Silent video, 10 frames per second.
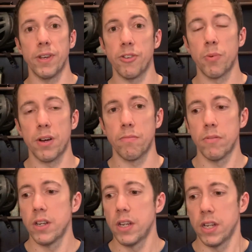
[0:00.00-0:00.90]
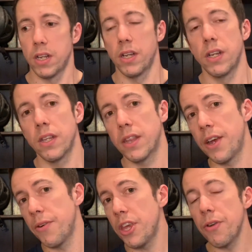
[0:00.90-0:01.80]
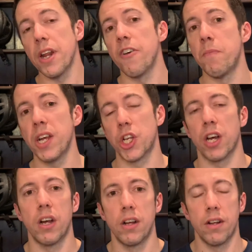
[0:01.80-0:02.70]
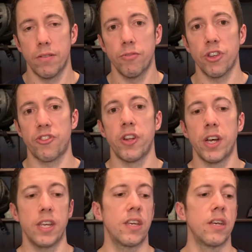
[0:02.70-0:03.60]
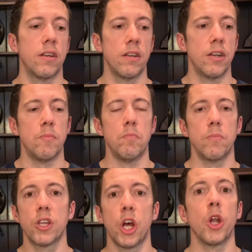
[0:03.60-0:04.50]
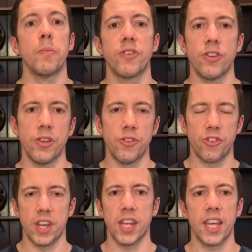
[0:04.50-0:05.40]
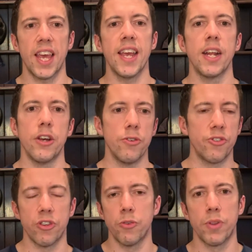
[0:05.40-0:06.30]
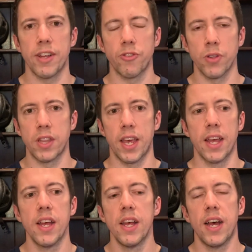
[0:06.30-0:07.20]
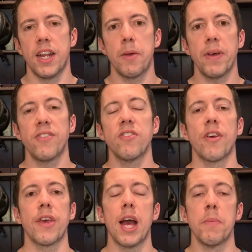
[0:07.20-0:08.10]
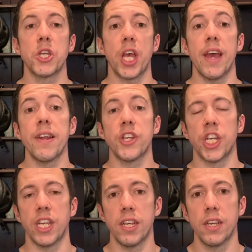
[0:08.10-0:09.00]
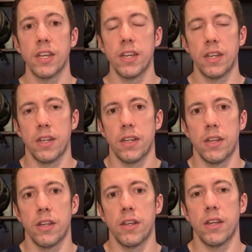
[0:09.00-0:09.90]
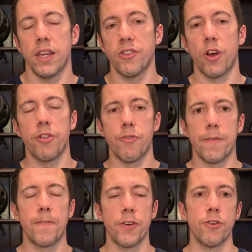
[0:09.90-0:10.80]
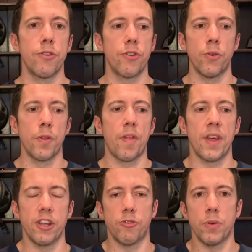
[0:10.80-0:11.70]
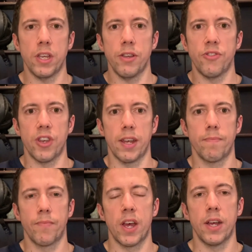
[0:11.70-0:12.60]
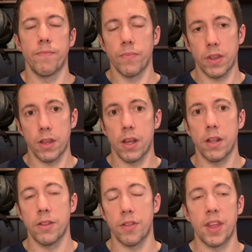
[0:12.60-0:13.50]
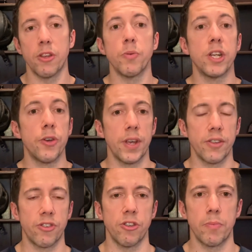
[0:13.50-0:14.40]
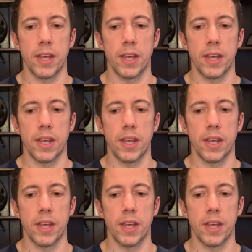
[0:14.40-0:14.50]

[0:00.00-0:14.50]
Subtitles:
Well, they're a unit of measure, just like kilometers and kilos and all that sort of thing. And they basically tell you how much energy is either in food or the things we're using, the things we're doing, excuse me.